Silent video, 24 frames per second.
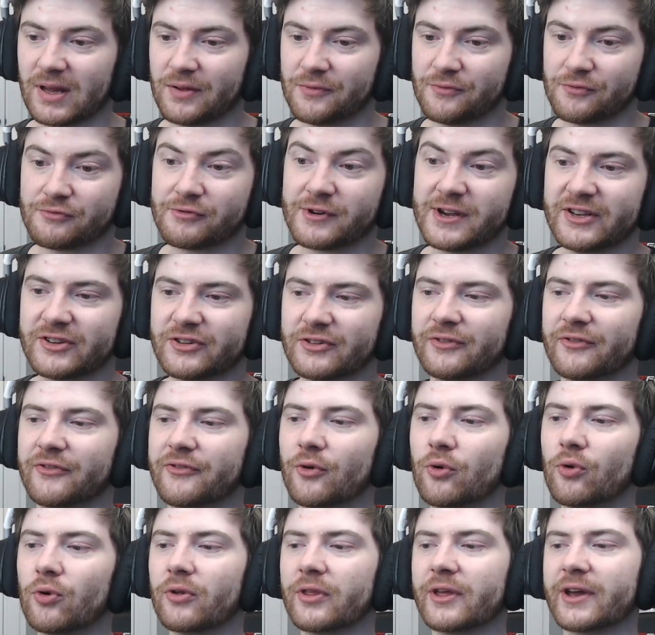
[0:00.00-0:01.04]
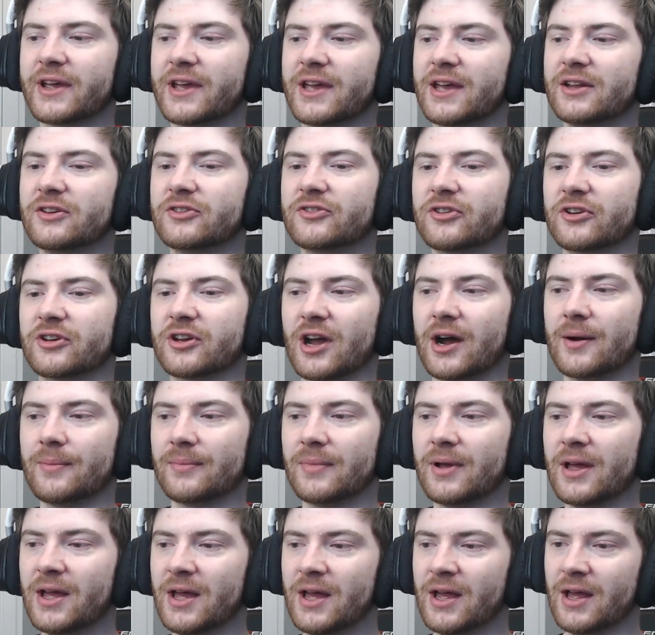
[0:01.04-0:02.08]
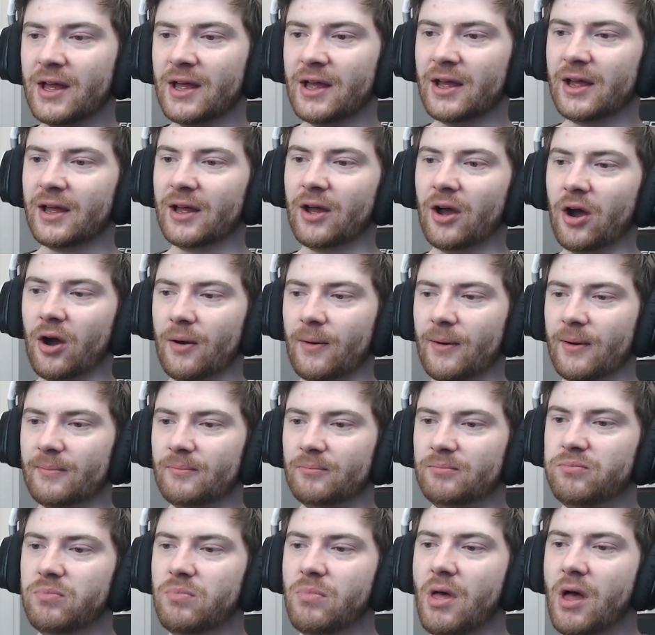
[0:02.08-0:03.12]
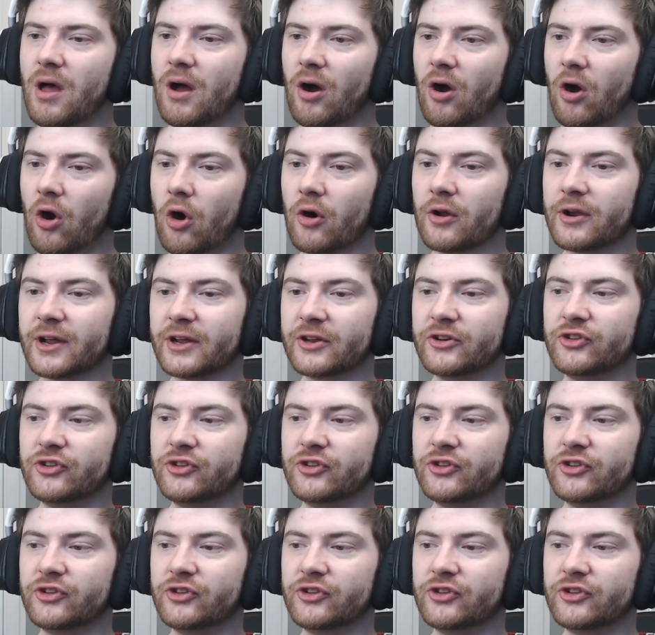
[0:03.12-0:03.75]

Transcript: reason for the kids to come on a